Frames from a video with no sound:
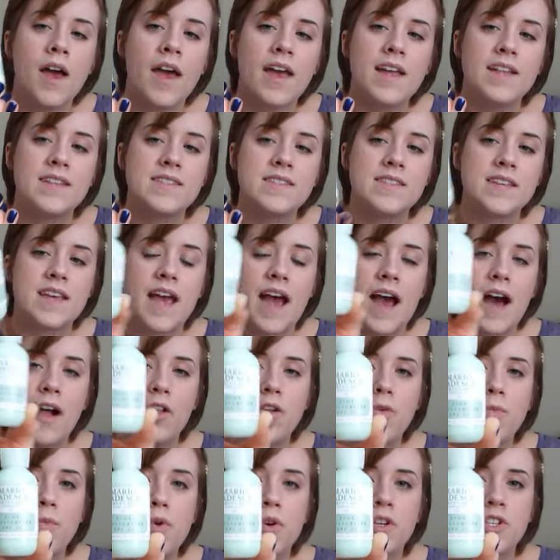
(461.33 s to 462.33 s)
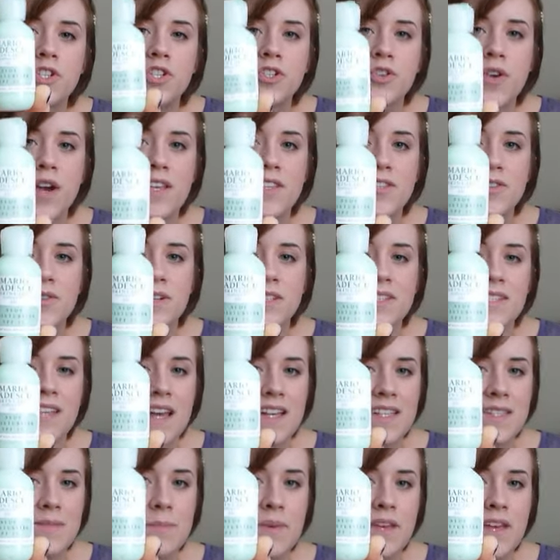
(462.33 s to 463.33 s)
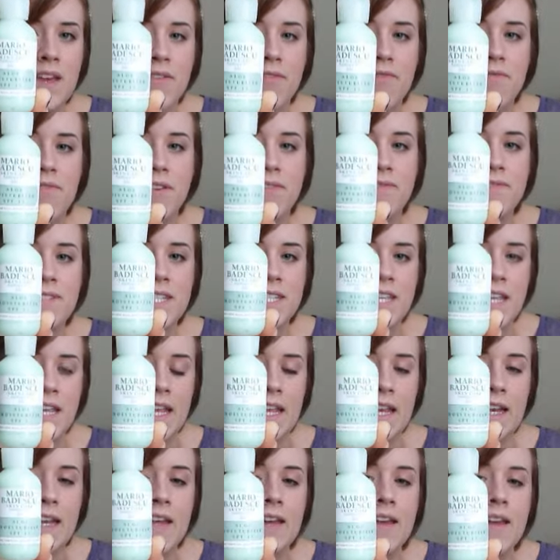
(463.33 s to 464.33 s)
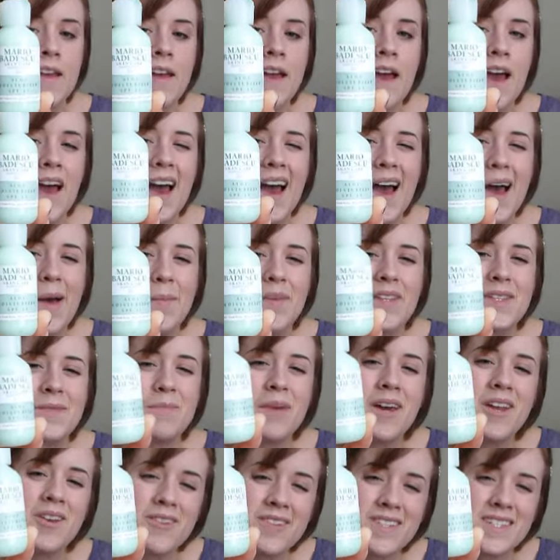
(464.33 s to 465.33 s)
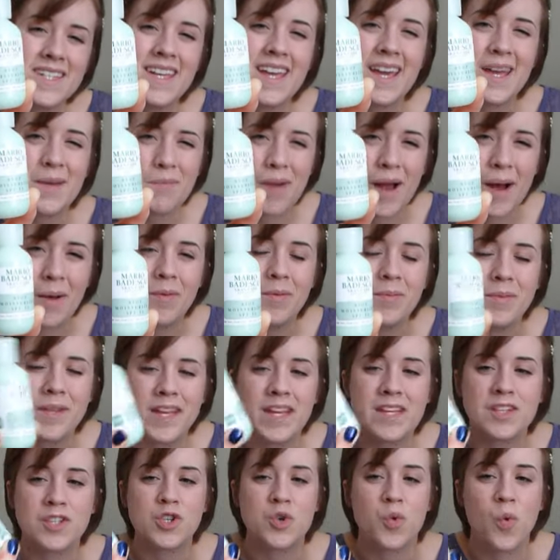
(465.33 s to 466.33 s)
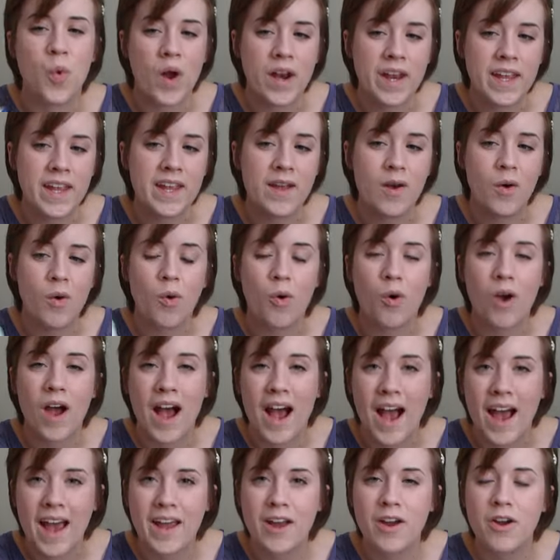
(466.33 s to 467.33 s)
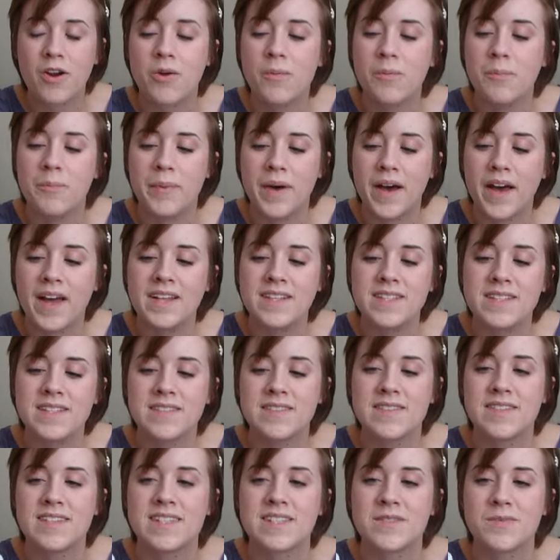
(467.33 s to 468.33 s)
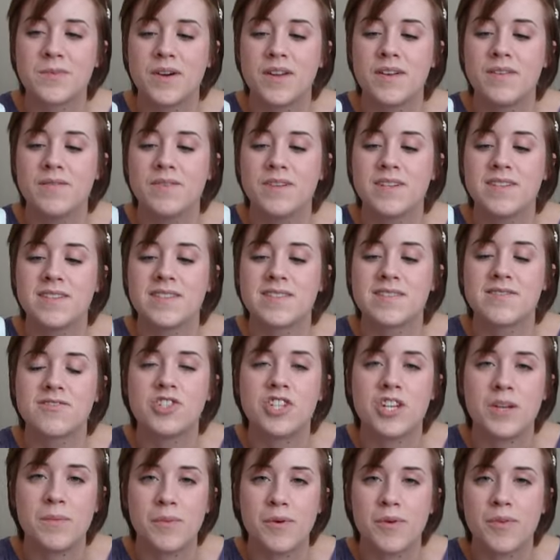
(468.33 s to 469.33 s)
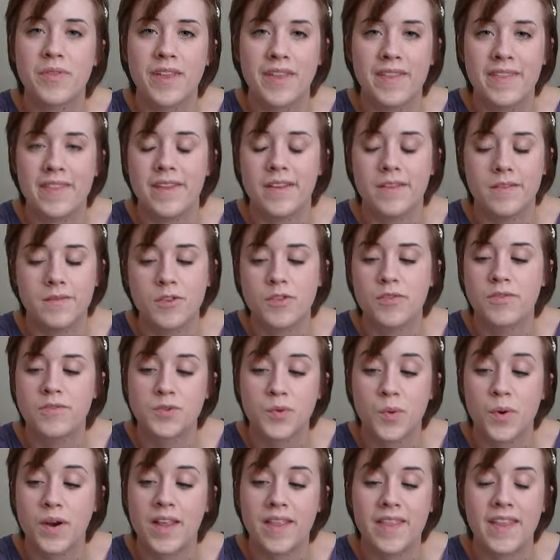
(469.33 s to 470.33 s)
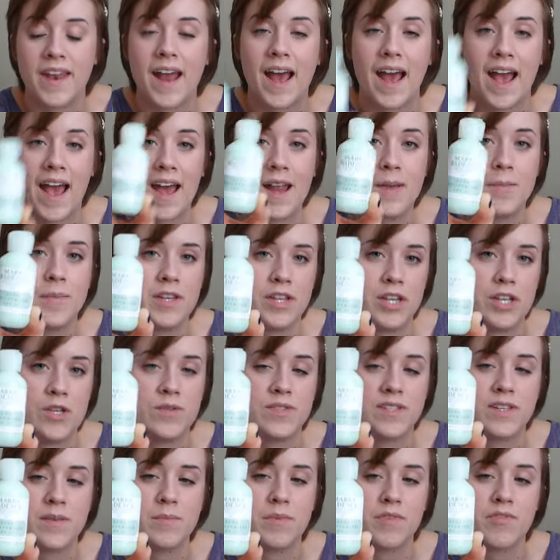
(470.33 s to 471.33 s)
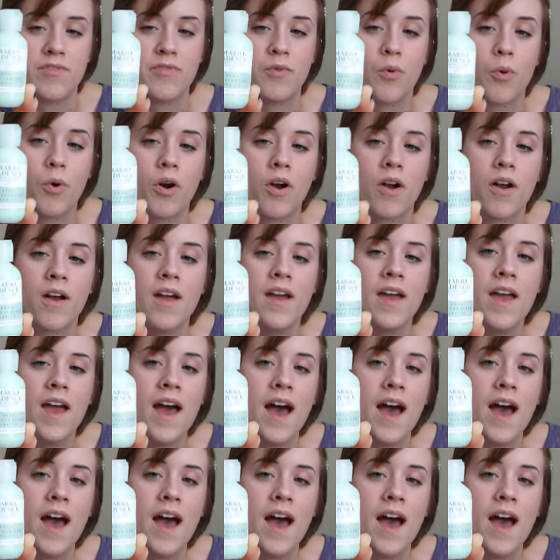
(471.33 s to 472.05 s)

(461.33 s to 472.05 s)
It's the Aloe Moisturizer. It's SPF 15. It's better to get probably a 20 or higher, but this one was cheaper than the 20 that I had been using before.